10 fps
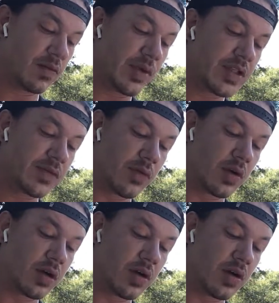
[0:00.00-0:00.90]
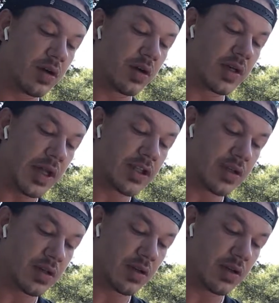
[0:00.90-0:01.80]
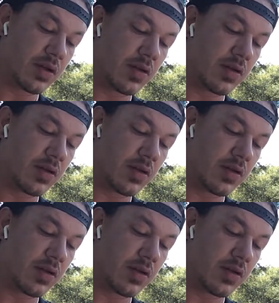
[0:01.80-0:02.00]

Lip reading: The reasons for our connection